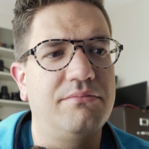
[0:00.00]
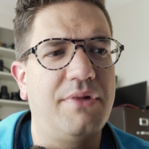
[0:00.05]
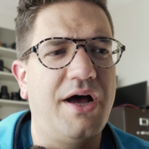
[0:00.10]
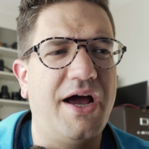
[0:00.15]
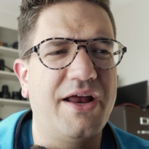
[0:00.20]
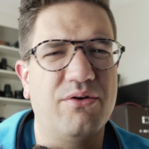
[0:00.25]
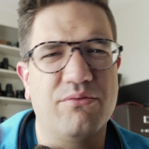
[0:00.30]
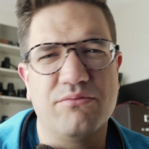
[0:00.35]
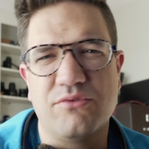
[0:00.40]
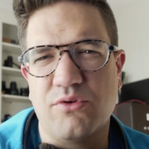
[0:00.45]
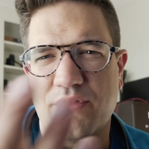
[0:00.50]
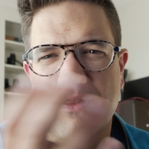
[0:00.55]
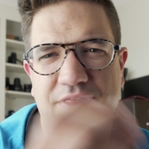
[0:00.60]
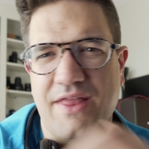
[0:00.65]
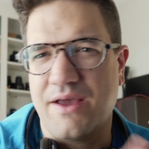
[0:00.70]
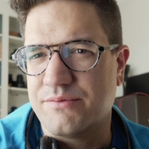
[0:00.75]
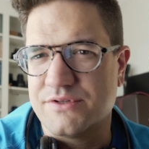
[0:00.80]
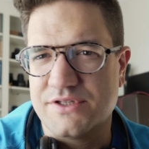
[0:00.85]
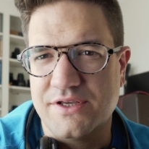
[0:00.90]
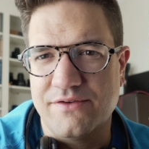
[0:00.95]
I don't know that
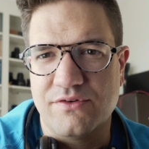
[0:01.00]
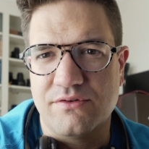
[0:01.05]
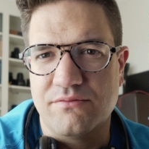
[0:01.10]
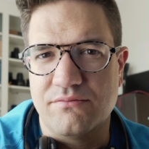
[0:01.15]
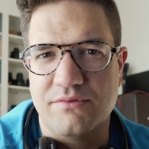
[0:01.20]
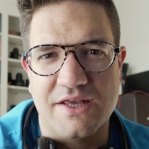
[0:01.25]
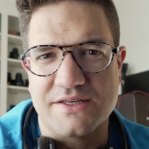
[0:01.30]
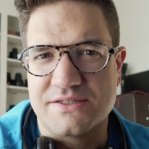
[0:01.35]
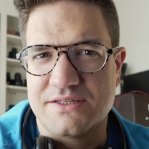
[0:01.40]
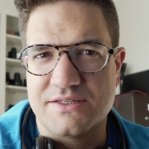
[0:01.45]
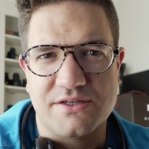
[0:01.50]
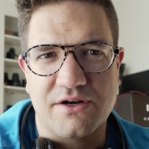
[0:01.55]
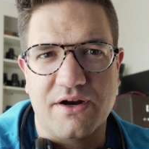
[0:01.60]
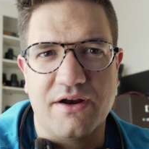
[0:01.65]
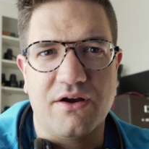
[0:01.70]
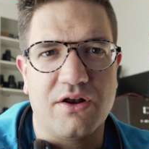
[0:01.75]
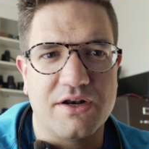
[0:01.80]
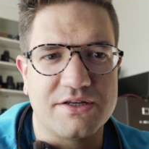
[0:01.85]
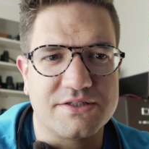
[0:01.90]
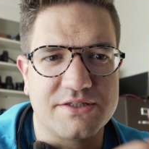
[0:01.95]
that was even
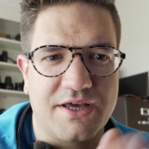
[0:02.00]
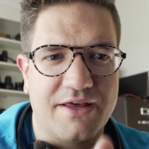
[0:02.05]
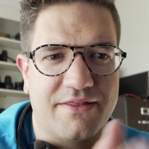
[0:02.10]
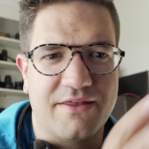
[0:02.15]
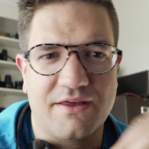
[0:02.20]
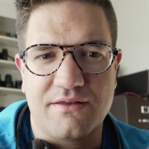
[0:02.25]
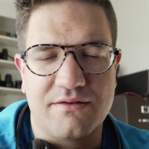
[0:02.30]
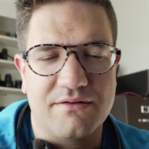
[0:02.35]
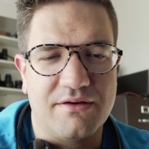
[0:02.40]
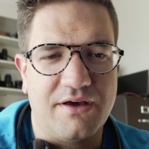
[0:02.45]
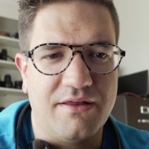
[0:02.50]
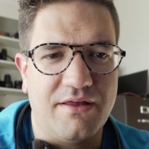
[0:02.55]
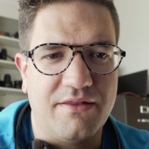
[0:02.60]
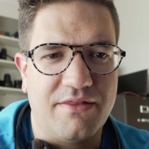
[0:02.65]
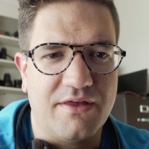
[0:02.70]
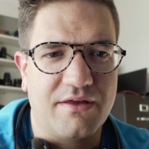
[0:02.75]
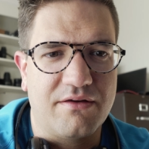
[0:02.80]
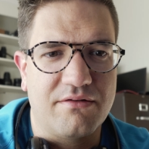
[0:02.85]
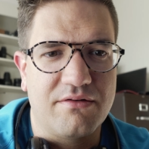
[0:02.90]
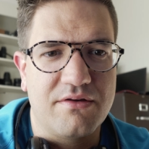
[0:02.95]
necessary. Honestly, I
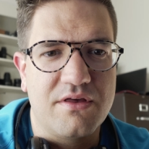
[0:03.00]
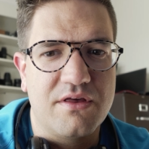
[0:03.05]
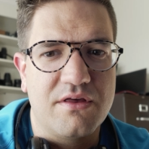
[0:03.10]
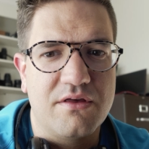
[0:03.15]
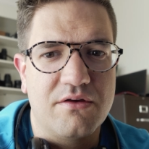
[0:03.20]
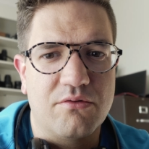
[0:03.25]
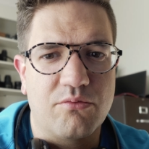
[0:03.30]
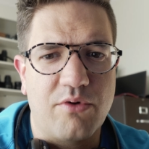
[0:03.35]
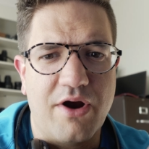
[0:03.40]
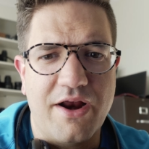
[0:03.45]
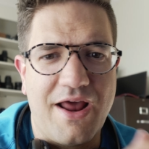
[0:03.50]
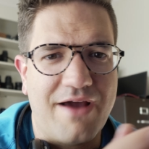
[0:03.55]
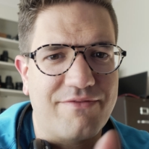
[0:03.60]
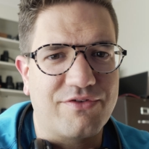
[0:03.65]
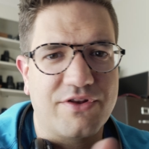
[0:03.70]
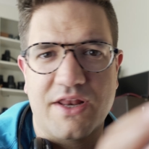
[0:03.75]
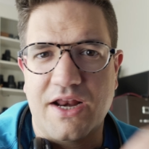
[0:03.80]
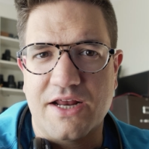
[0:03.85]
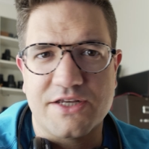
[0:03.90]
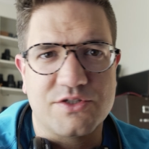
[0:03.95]
think right
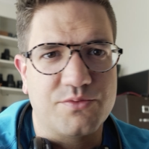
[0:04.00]
after that I